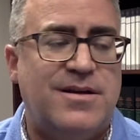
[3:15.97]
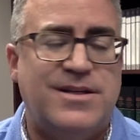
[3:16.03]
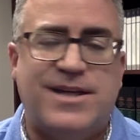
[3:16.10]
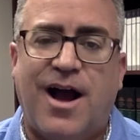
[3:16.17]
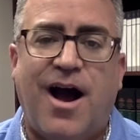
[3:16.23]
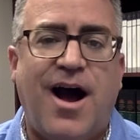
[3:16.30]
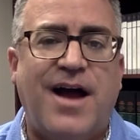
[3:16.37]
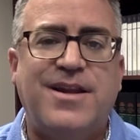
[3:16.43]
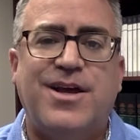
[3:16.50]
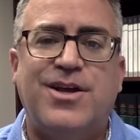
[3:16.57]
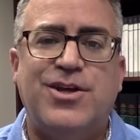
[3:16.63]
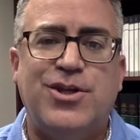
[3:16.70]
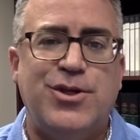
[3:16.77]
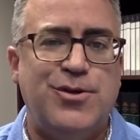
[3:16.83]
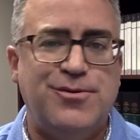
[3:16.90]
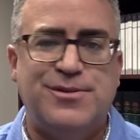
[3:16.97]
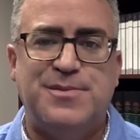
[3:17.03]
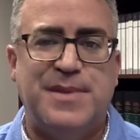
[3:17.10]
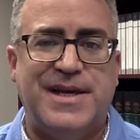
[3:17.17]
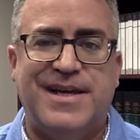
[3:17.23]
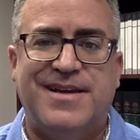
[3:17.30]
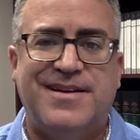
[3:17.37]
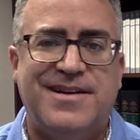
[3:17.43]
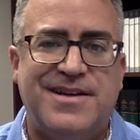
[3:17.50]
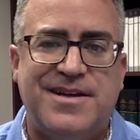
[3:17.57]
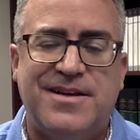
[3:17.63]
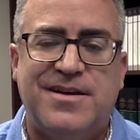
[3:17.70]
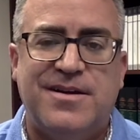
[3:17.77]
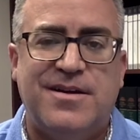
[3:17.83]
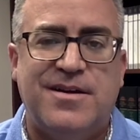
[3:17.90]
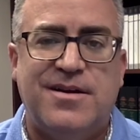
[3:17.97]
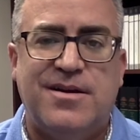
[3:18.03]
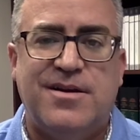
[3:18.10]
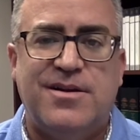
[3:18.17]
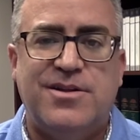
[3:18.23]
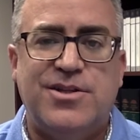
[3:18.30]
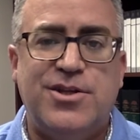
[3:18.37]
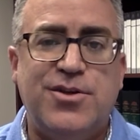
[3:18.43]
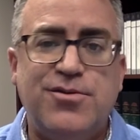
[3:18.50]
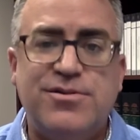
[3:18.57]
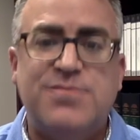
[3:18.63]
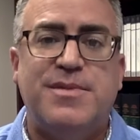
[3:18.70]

God, use me. Use